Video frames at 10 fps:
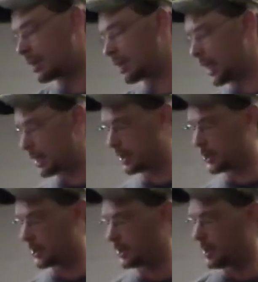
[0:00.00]
under 9
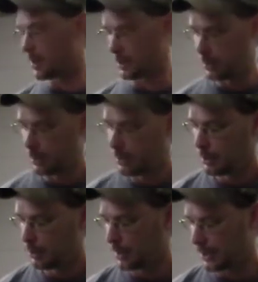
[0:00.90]
inches long,
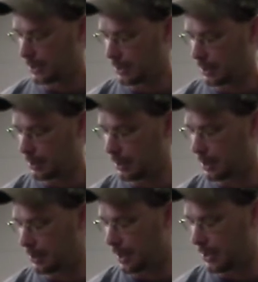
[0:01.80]
because
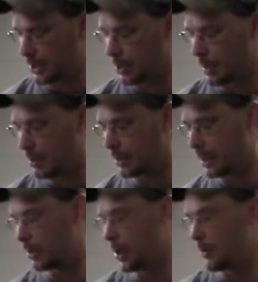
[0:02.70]
they had to go out
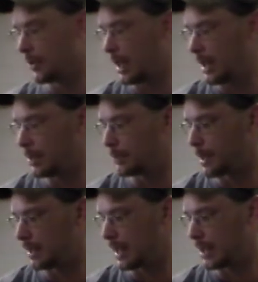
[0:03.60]
and overhang
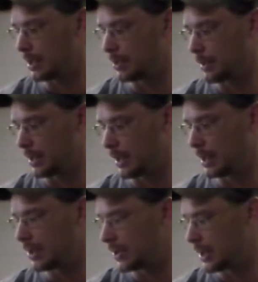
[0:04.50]
my
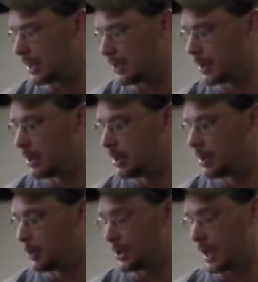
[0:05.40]
landing skids,
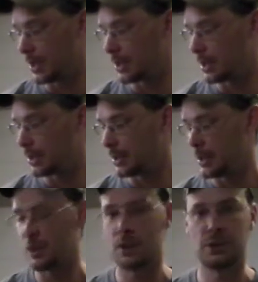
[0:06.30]
which actually
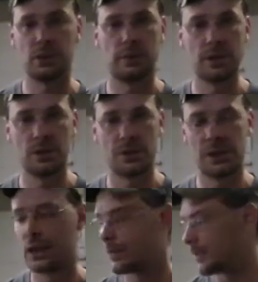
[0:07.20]
these aren't the original
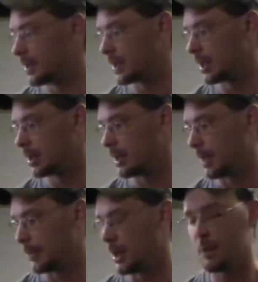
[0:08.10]
skids for this
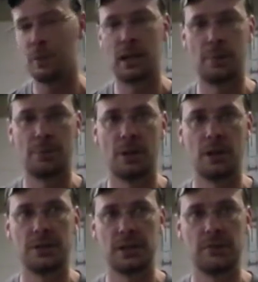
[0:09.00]
helicopter. I went out and
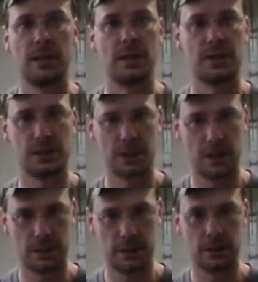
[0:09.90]
bought Trex
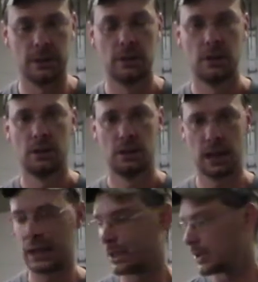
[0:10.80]
600
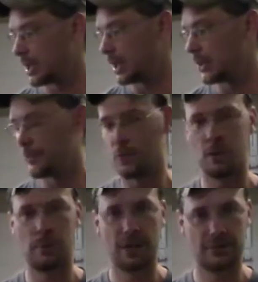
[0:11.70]
landing skids
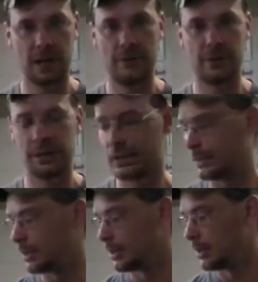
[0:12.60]
for my
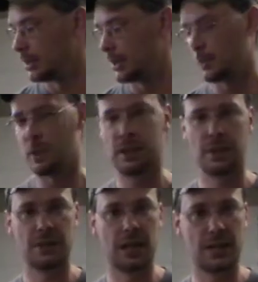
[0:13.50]
500 because one of the
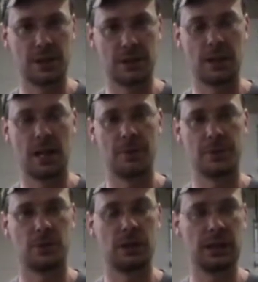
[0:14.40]
other guys there at the hobby
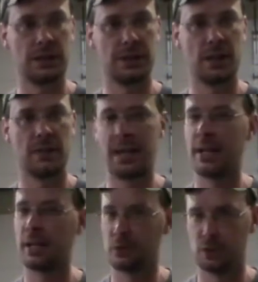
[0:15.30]
store, he had done
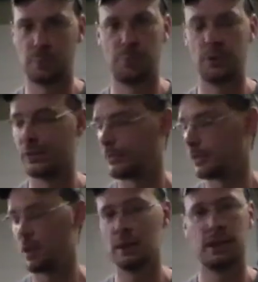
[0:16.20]
that and it looked beautiful on